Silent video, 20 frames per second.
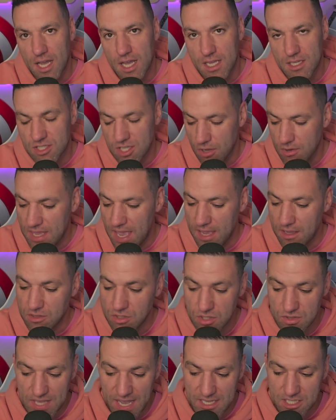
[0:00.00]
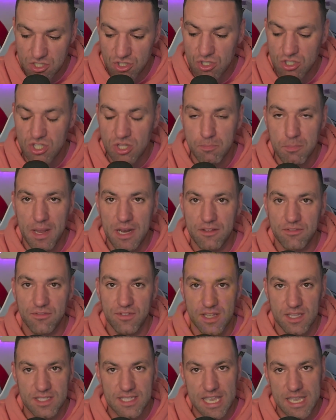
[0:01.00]
So yeah, that's just the
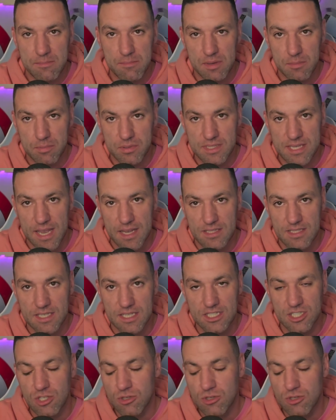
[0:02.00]
benefit. Keep it protected.